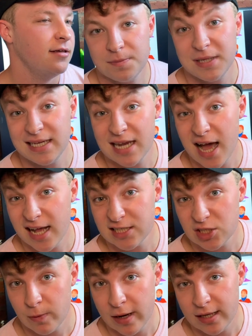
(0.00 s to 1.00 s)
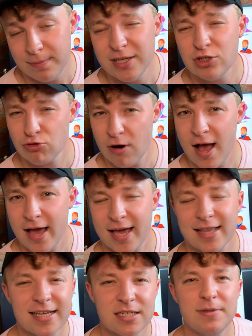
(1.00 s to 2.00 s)
be not sweaty, be dry.
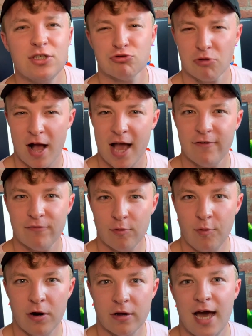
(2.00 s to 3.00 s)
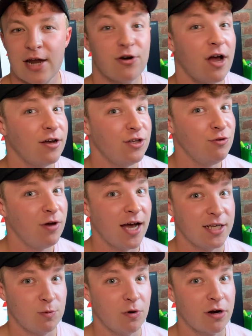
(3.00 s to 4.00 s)
I'd like to be dry for work. I don't know how you
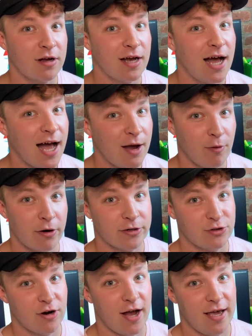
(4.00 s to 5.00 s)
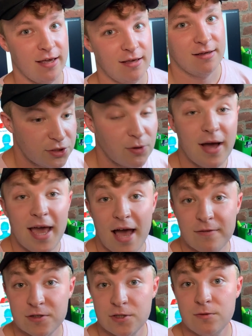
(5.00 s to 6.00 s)
guys work. I work dry. So I
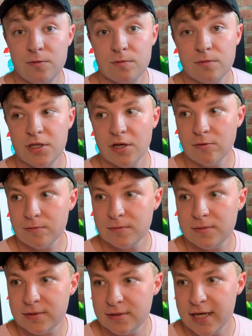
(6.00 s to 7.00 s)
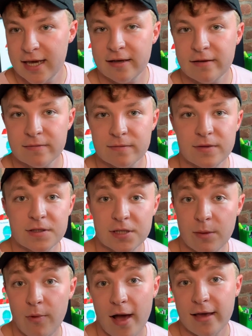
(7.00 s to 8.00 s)
have to, you know, take the
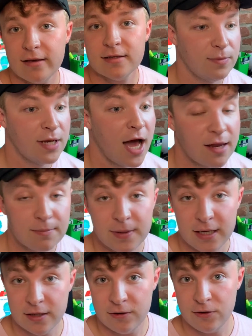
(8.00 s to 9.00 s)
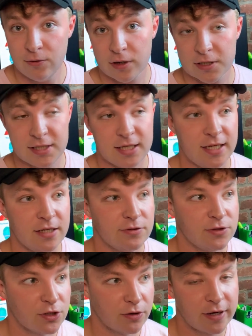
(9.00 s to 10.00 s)
subway. Not being in New York City
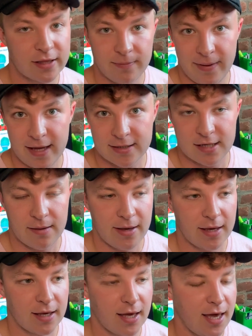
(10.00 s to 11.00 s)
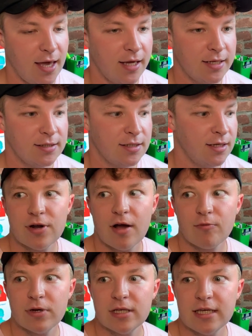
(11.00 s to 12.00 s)
during the pandemic and
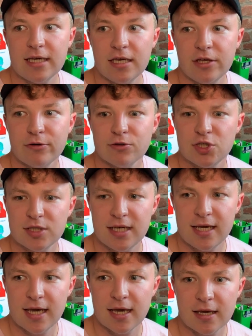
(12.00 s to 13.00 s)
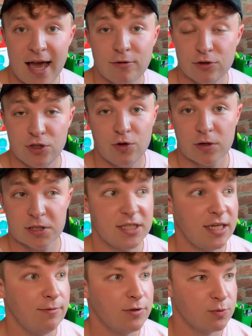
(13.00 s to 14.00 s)
not really, you know, seeing how New York
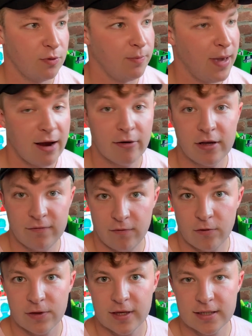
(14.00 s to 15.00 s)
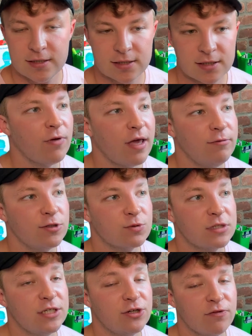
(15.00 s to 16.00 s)
City was preparing for this, it was
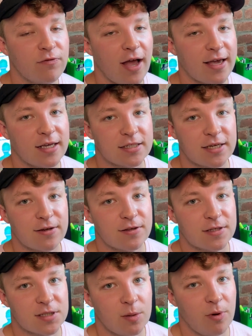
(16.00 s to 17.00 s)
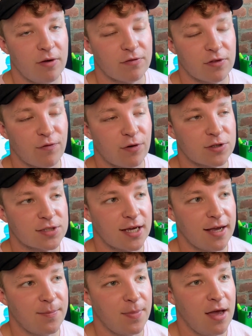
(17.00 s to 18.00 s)
really nerve-wracking to get on the subway for the first
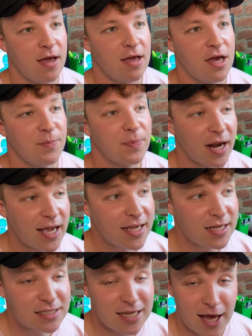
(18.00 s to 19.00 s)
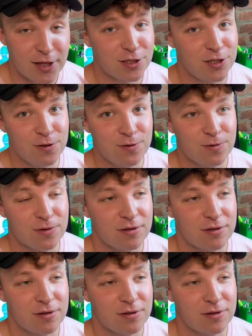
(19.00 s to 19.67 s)
time. But I can tell you,